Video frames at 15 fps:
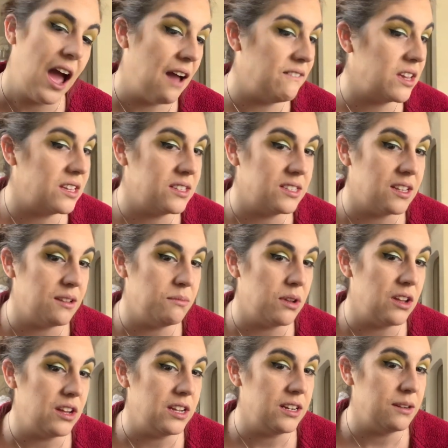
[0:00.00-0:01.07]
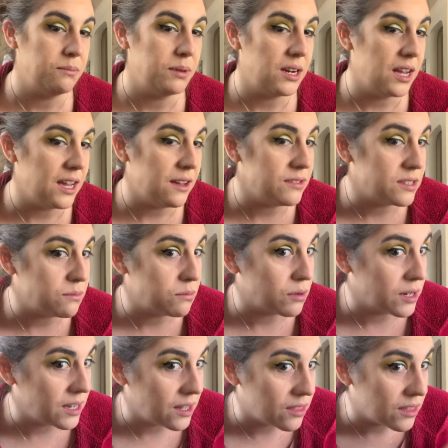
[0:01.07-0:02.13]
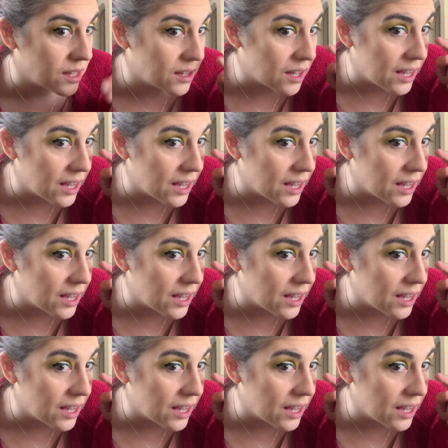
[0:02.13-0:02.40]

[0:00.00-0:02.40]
having some on, but I have some pretty thick